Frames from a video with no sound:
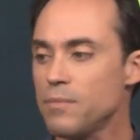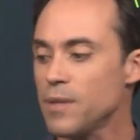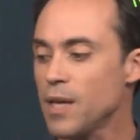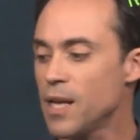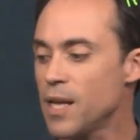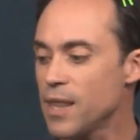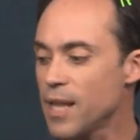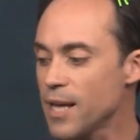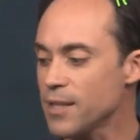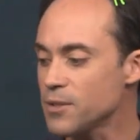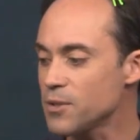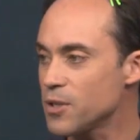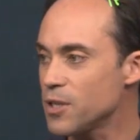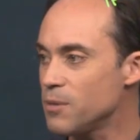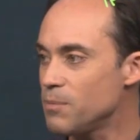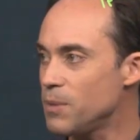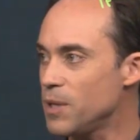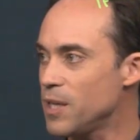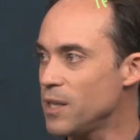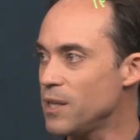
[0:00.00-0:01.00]
and that's going
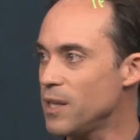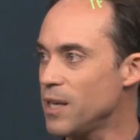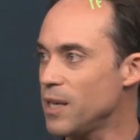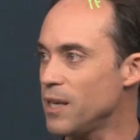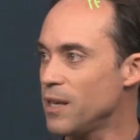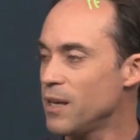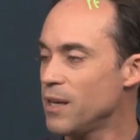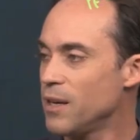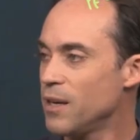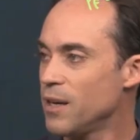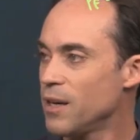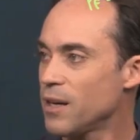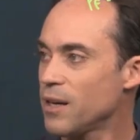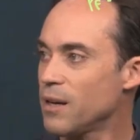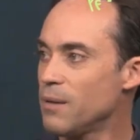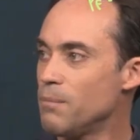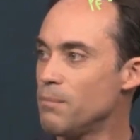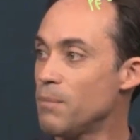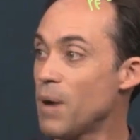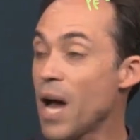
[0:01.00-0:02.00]
to be the
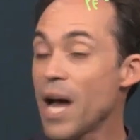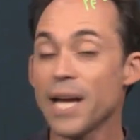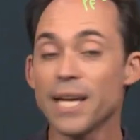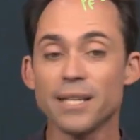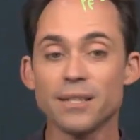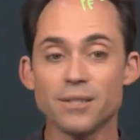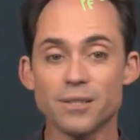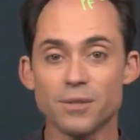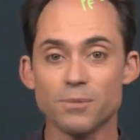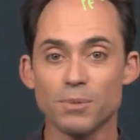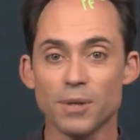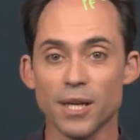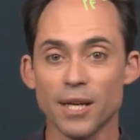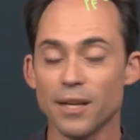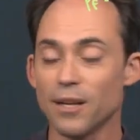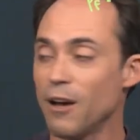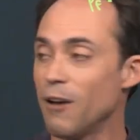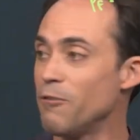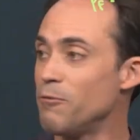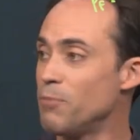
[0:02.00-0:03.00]
combined
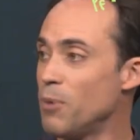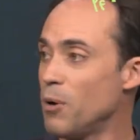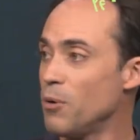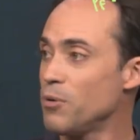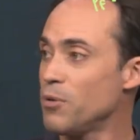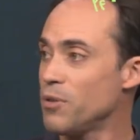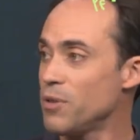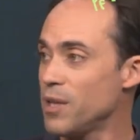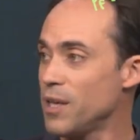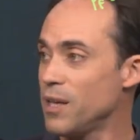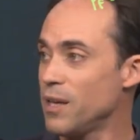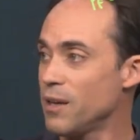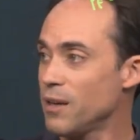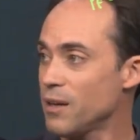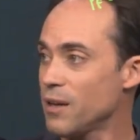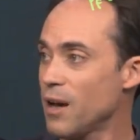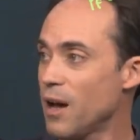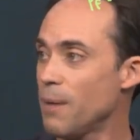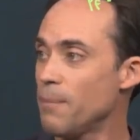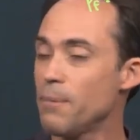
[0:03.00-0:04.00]
speed of both the
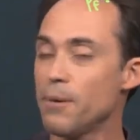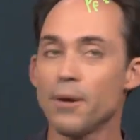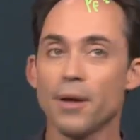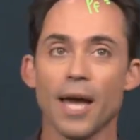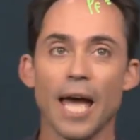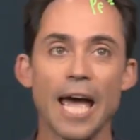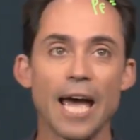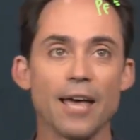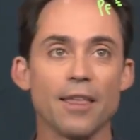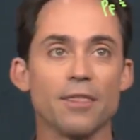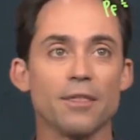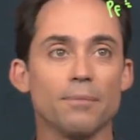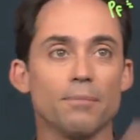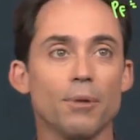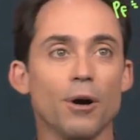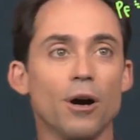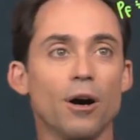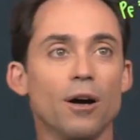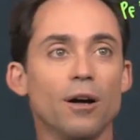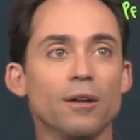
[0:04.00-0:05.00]
cup and the
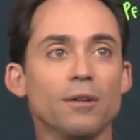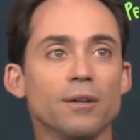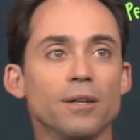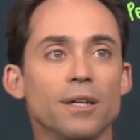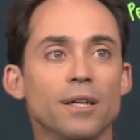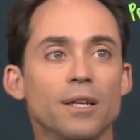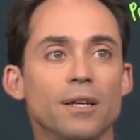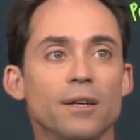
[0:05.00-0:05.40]
ball.